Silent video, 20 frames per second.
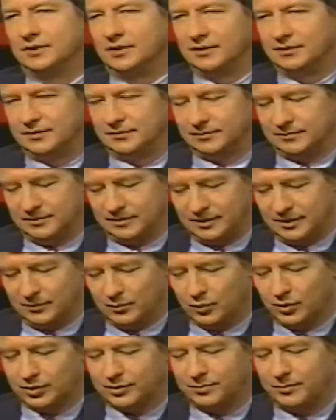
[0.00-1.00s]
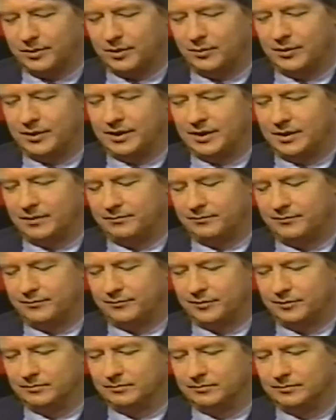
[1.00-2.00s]
I worked my way up
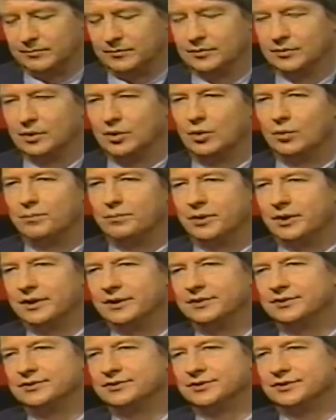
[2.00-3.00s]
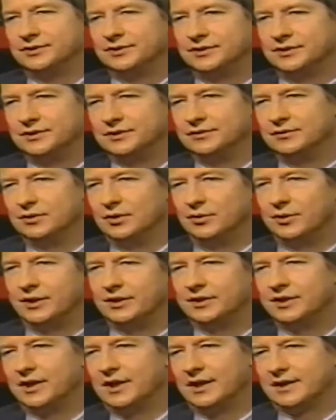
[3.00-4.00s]
from low puns in the
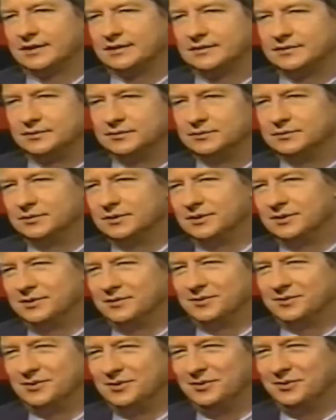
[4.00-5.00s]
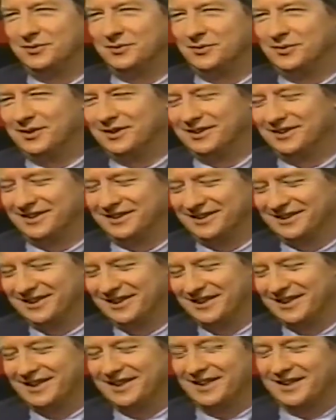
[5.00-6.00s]
loading dock to
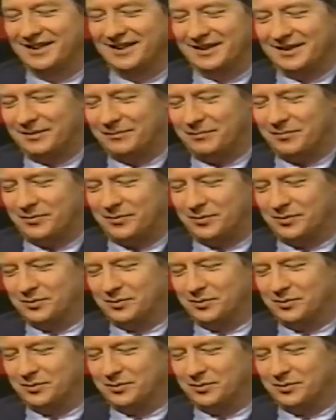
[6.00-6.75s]
up through